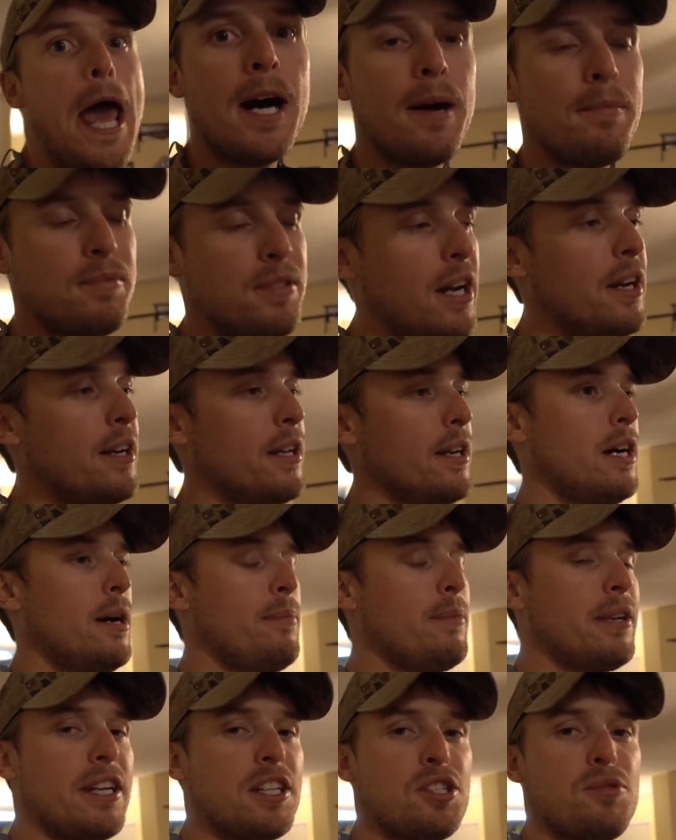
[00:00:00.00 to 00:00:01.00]
I'm telling you, I'm
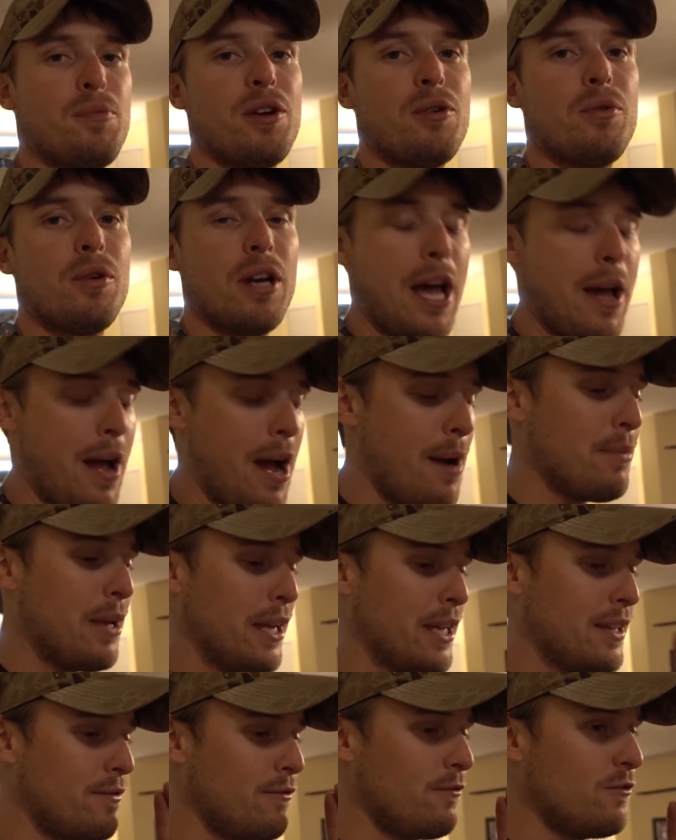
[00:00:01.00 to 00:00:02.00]
gonna catch a big one. I'm
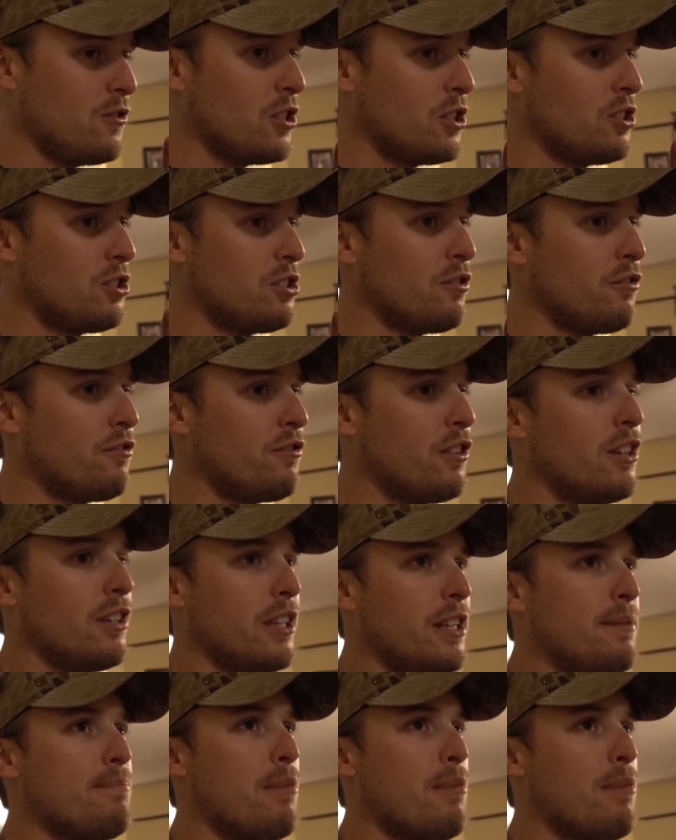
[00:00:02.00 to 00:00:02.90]
like severely